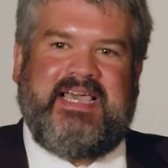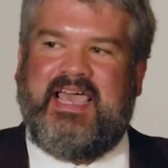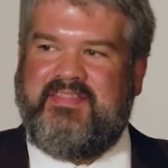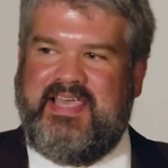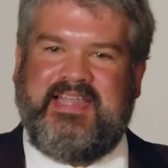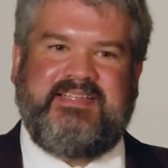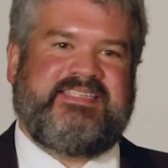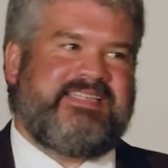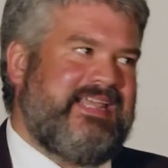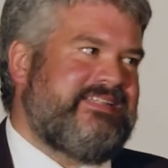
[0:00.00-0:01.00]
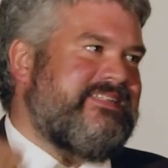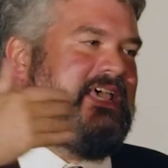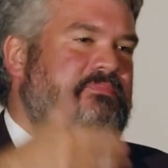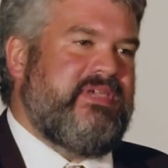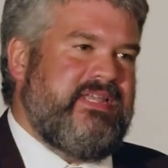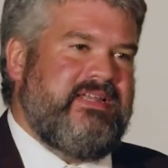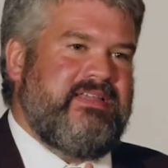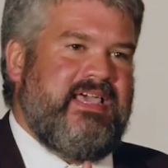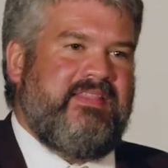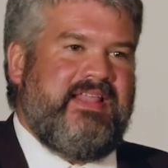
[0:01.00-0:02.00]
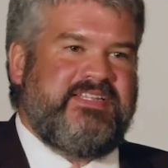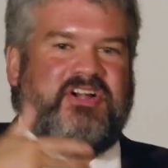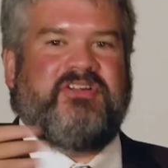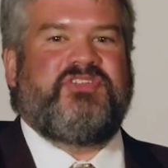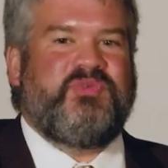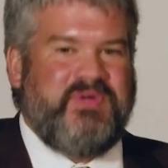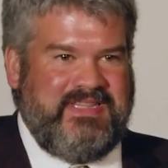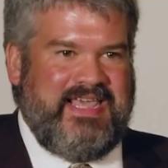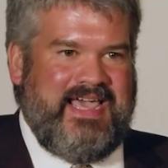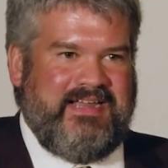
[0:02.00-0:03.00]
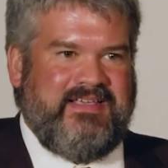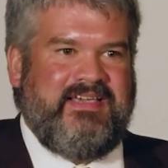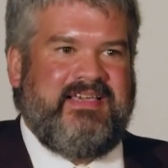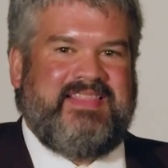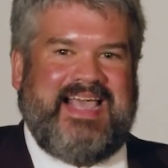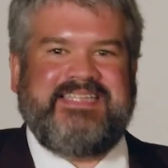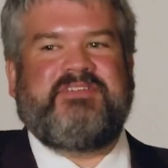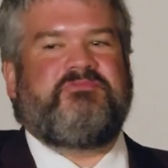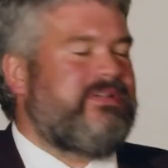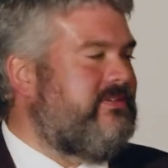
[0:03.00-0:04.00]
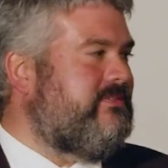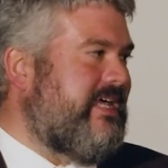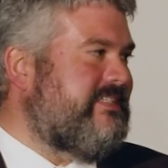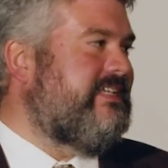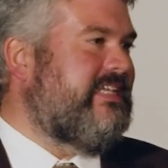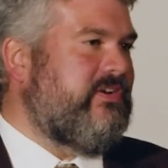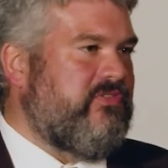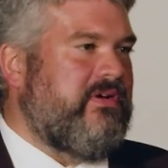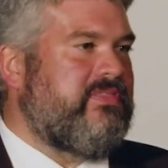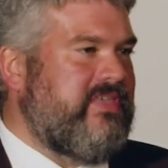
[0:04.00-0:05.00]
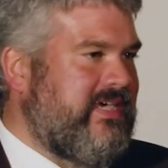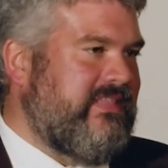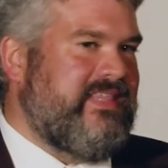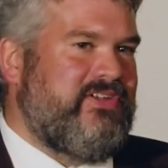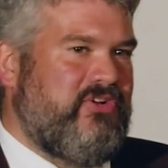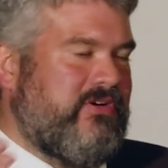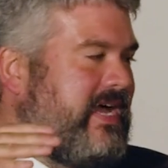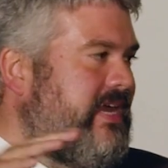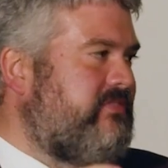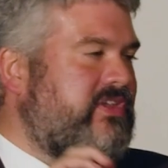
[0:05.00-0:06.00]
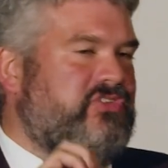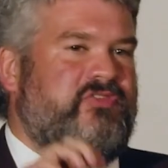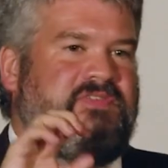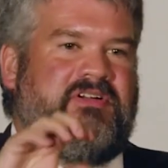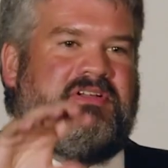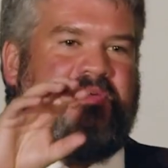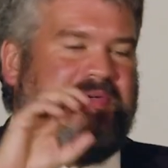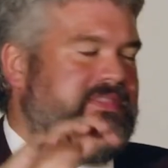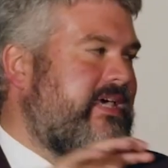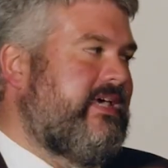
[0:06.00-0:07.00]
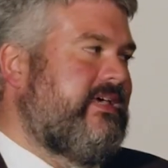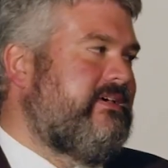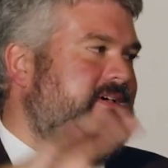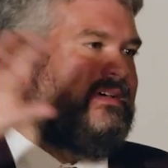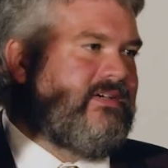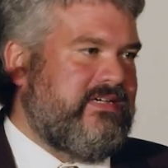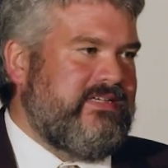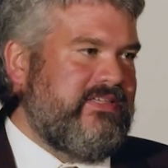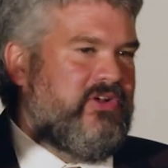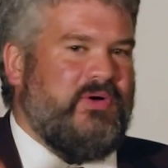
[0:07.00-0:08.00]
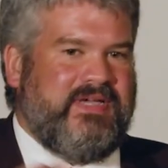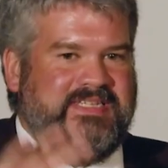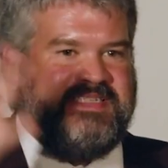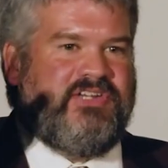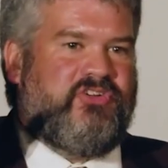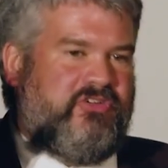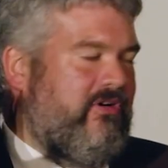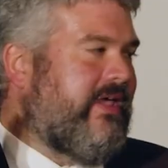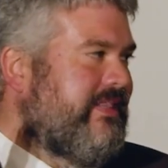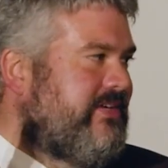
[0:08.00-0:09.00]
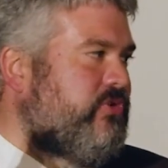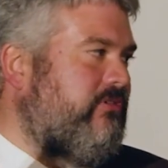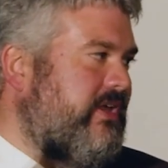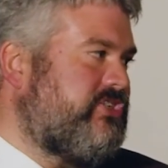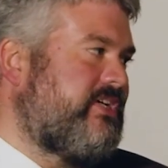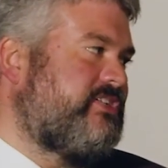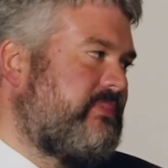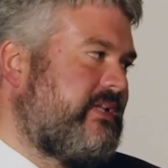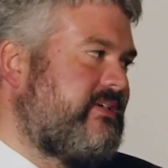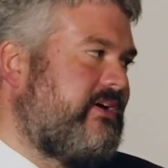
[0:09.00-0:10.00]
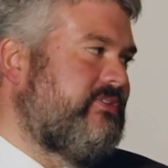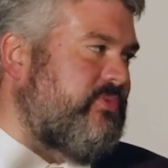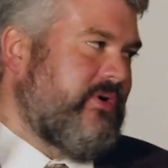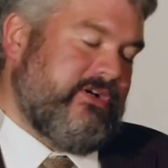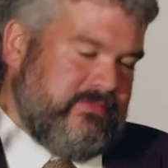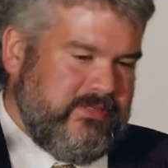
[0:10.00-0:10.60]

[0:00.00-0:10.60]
and then states step in and then start doing that, that's a different thing. Then you're kind of interfering with a considered regulatory judgment elsewhere